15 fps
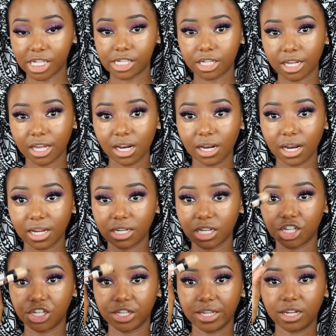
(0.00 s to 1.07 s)
the second lighter
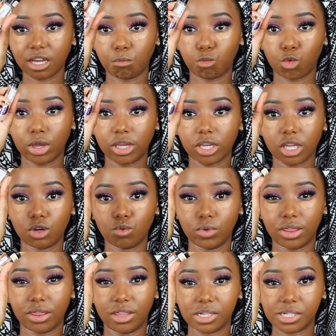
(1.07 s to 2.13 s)
shade, I'm going in
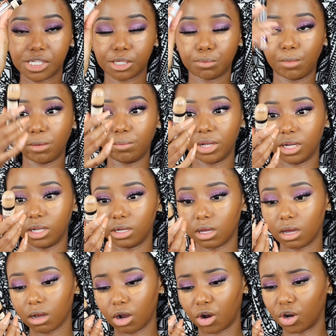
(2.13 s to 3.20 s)
with this Maybelline
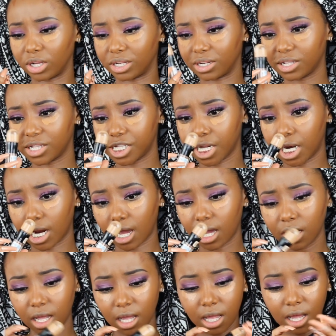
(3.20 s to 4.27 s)

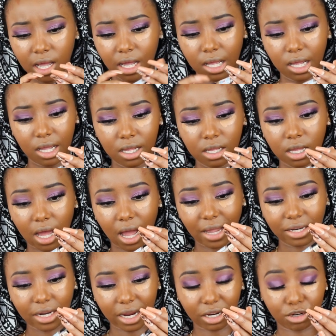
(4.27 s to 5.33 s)
concealer.
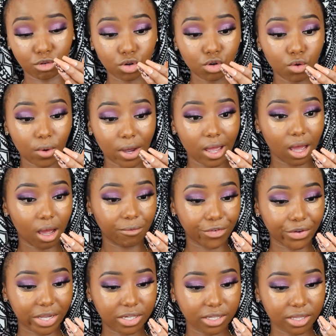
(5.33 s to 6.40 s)
I don't know why I'm
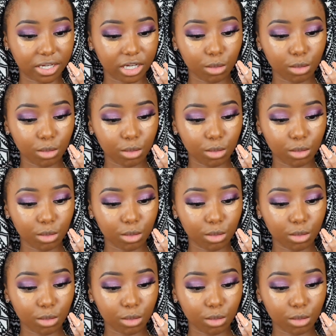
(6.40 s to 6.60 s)
forgetting the